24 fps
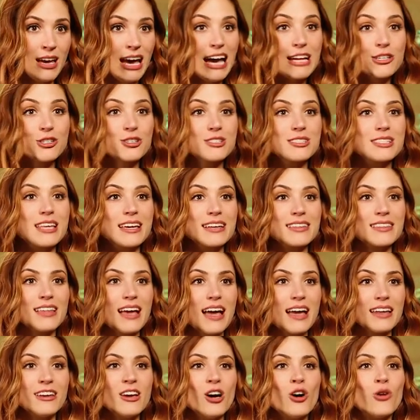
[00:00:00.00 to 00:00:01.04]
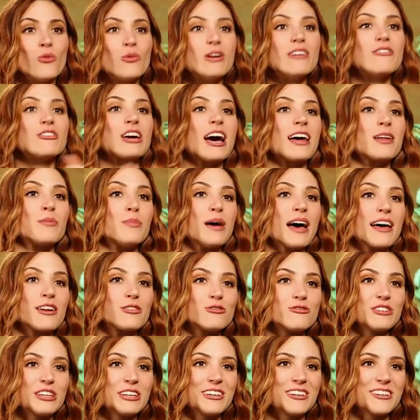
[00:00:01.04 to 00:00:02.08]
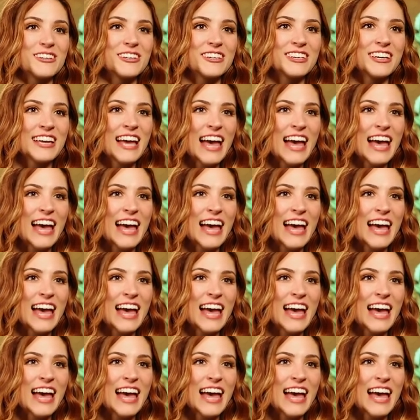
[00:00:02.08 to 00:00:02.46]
And just like that, we've got a battlefield.